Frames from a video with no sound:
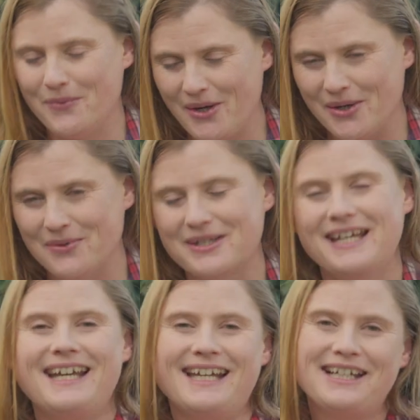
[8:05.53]
world,
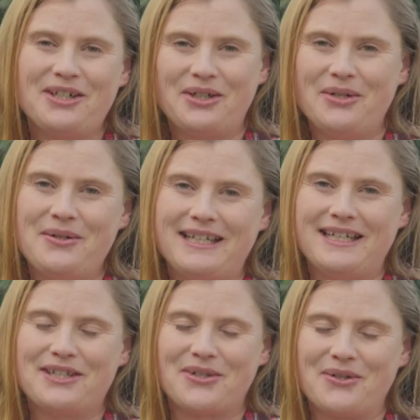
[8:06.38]
including
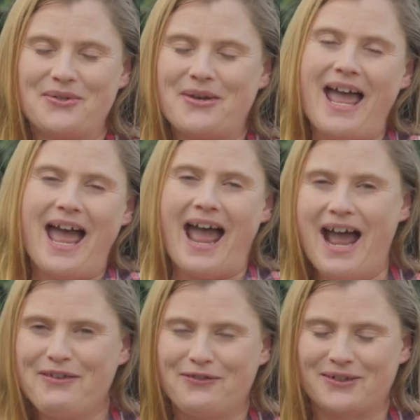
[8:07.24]
to
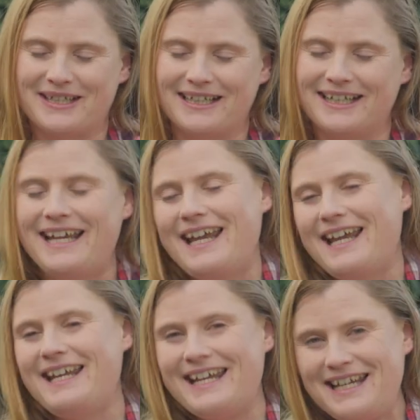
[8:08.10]
Africa.
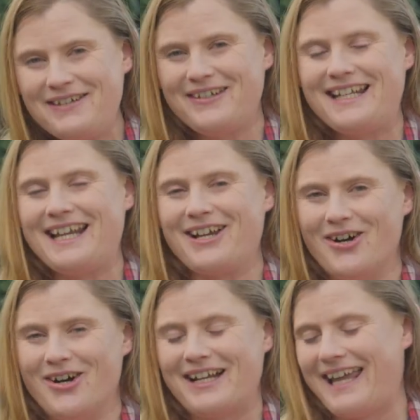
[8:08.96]
He even
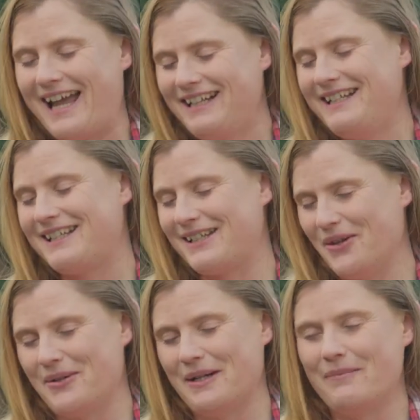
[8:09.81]
got Kelly
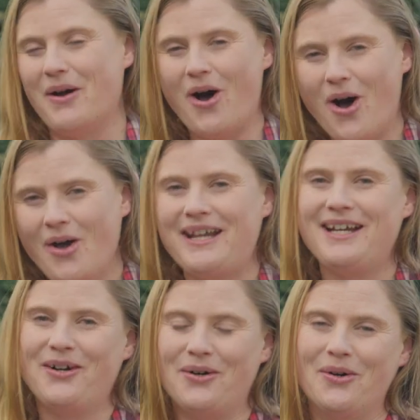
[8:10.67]
Slocum on
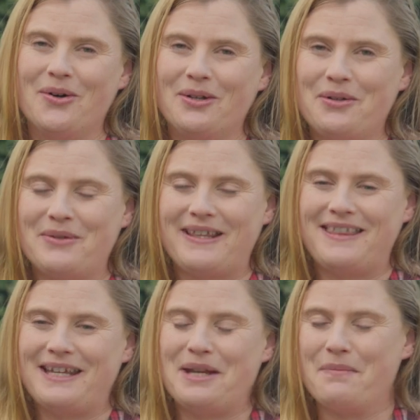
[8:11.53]
a call with
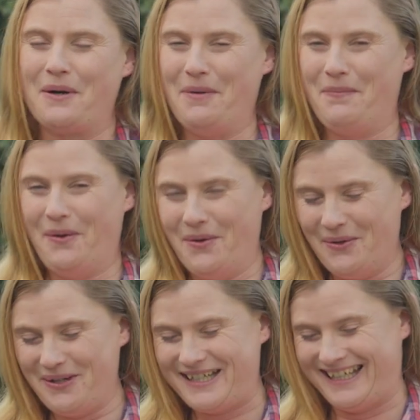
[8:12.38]
the
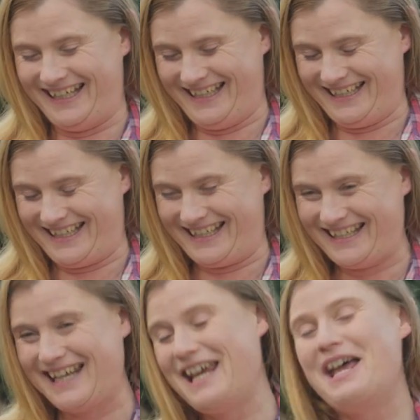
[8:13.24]
purported
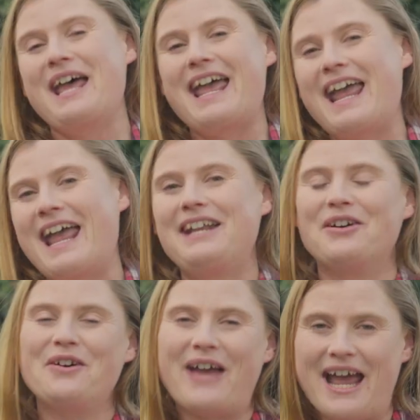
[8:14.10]
head
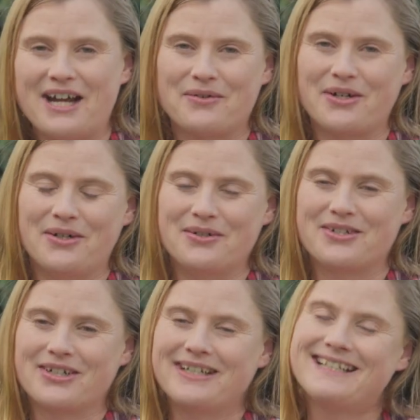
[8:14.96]
of
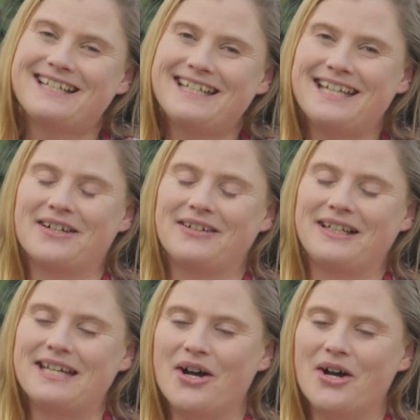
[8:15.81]
agriculture in Sierra
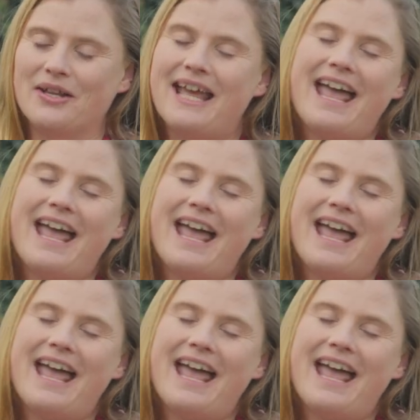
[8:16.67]
Leone,